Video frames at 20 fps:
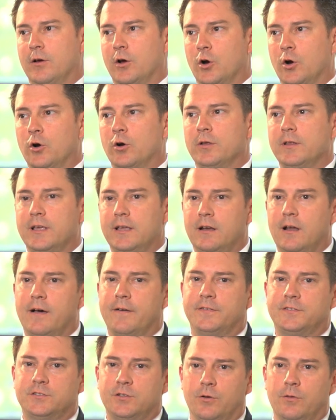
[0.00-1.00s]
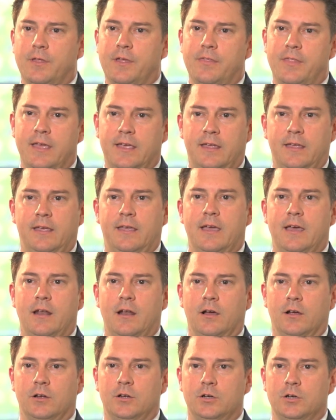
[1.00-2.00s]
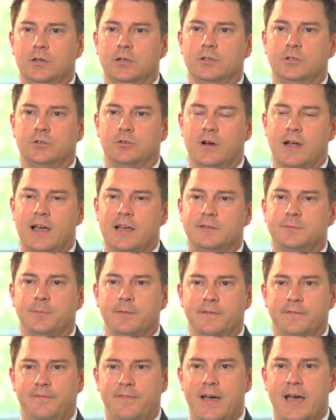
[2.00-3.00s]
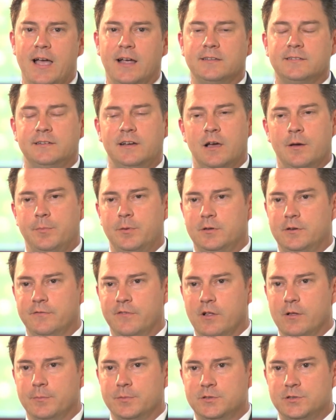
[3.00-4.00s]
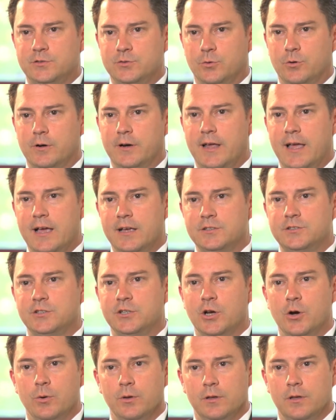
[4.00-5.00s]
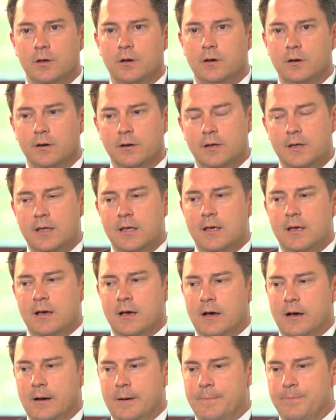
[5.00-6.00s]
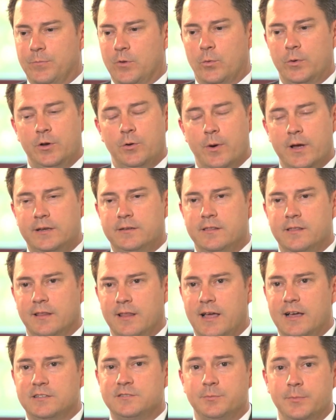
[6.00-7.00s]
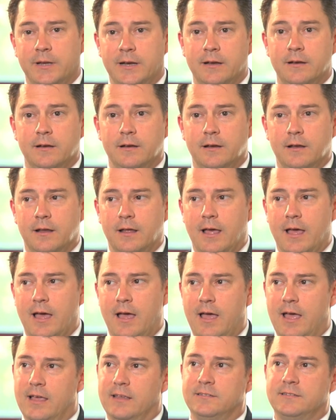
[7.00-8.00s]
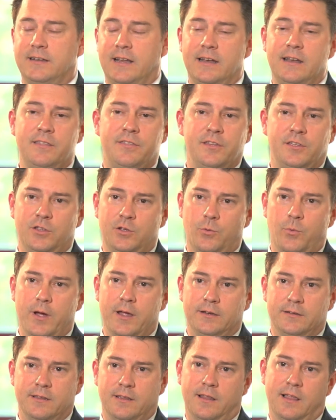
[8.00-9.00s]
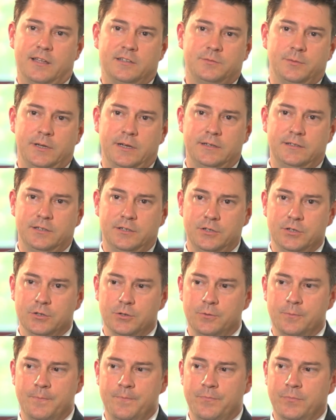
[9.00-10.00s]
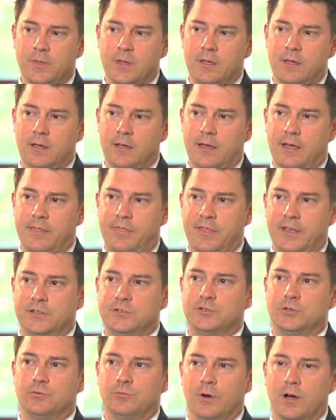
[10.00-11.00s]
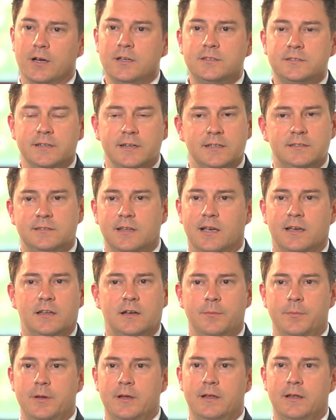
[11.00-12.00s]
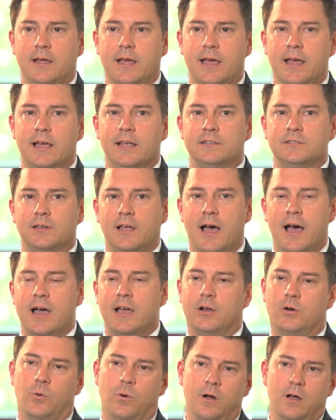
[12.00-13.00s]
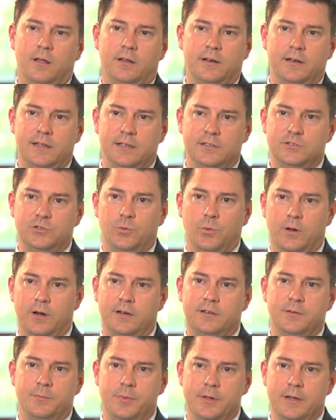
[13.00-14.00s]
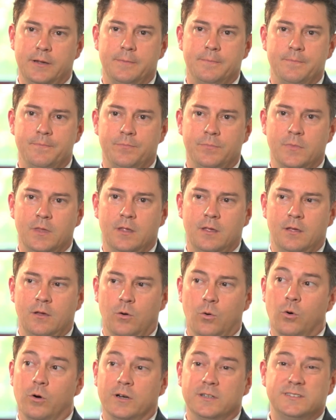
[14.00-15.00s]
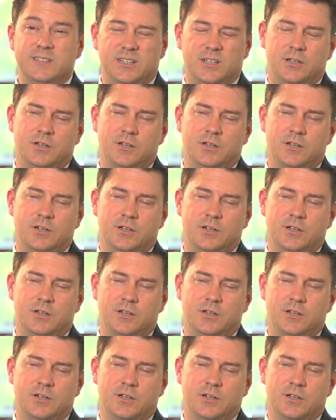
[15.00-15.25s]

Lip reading: early enough so that they can get a good grasp of the facts and help you develop a story as you go along. When you wait to the last minute, as in anything you wait to the last minute to do, things are rushed and it's not going to be as high quality as you want it to be or as it